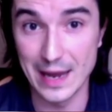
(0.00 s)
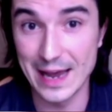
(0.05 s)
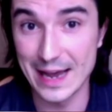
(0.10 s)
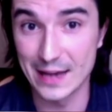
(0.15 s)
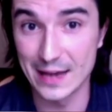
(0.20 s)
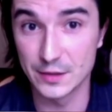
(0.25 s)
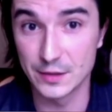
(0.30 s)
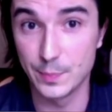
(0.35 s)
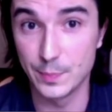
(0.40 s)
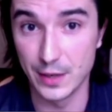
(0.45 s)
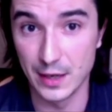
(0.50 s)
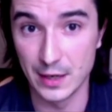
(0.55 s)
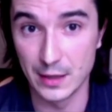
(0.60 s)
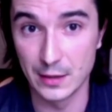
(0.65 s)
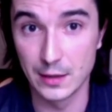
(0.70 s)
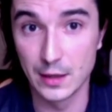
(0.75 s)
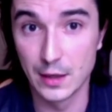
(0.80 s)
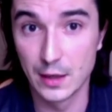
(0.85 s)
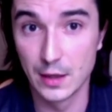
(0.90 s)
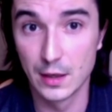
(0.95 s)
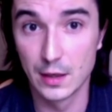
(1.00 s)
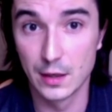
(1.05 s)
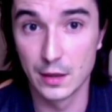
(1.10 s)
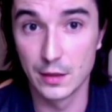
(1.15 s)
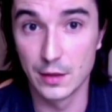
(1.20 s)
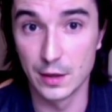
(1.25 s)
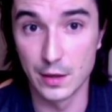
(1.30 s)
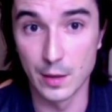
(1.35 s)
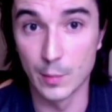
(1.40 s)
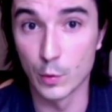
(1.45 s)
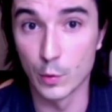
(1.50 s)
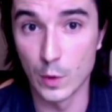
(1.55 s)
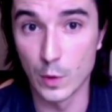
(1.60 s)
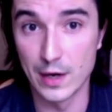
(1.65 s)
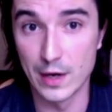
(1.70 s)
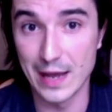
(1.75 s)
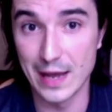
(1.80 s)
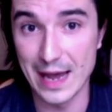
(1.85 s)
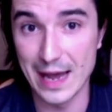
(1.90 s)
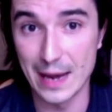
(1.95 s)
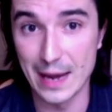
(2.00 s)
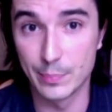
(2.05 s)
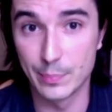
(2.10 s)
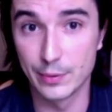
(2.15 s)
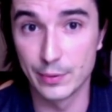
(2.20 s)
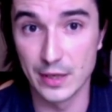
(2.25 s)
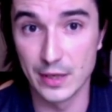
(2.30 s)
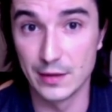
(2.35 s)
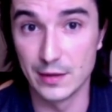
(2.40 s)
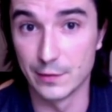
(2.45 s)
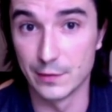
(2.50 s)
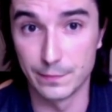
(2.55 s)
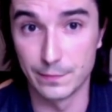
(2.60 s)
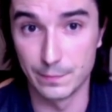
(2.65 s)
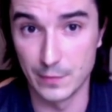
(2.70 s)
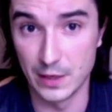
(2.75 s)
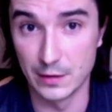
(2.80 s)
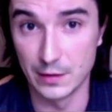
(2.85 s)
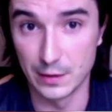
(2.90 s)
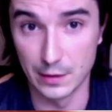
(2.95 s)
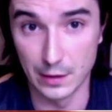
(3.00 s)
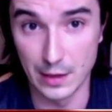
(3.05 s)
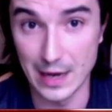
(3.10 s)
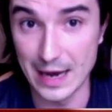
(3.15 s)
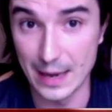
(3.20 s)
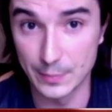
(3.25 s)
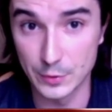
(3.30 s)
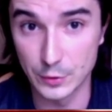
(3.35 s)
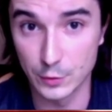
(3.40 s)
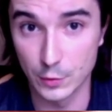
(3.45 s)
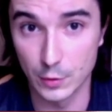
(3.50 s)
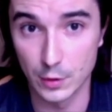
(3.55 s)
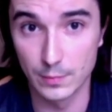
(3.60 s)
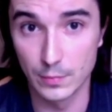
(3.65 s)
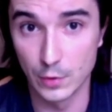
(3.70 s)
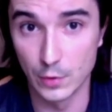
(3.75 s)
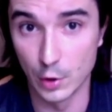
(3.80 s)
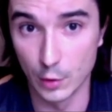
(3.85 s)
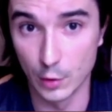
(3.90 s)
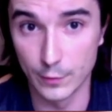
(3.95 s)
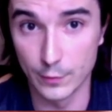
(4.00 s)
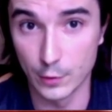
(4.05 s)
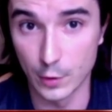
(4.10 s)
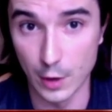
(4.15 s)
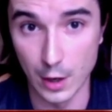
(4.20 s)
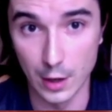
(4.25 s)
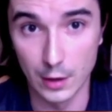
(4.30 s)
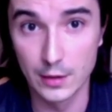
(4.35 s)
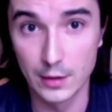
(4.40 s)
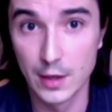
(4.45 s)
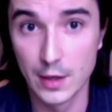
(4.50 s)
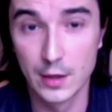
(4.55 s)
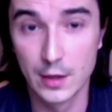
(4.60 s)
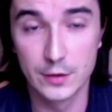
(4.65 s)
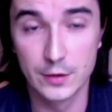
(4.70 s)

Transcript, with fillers: has been the number one app in the in the App Store overall.